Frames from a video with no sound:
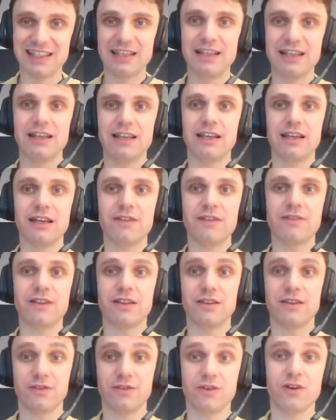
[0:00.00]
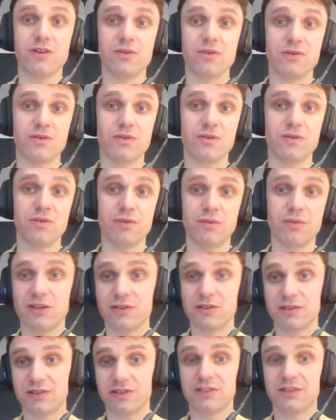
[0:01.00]
even though we
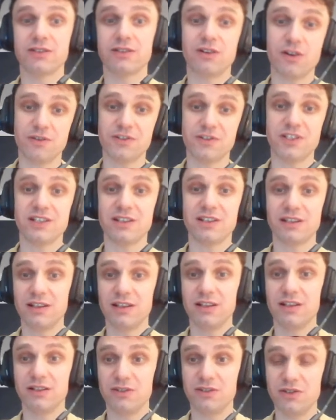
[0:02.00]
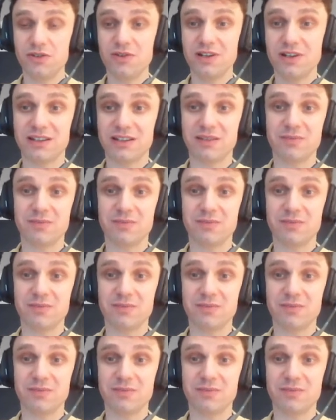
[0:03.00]
don't often do it.